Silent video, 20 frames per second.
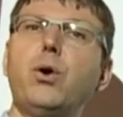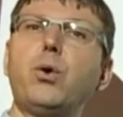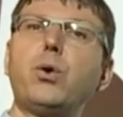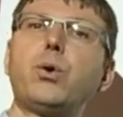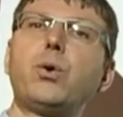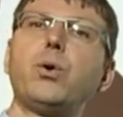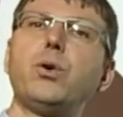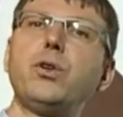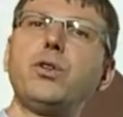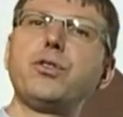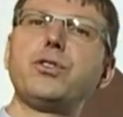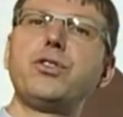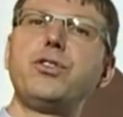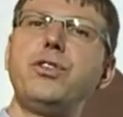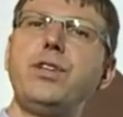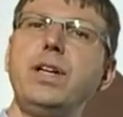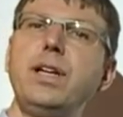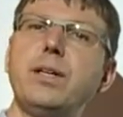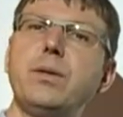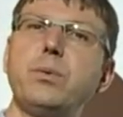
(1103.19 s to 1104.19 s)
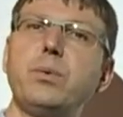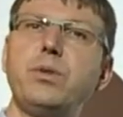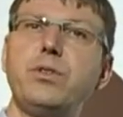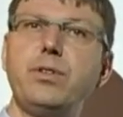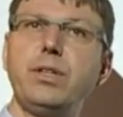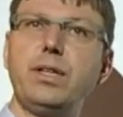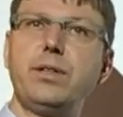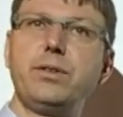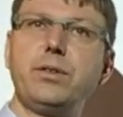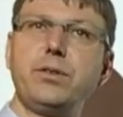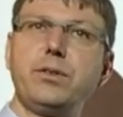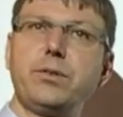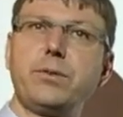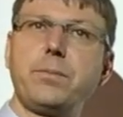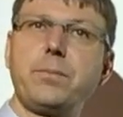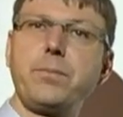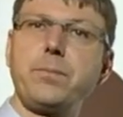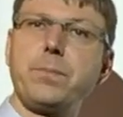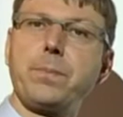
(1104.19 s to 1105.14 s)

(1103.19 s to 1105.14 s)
or also shared with others.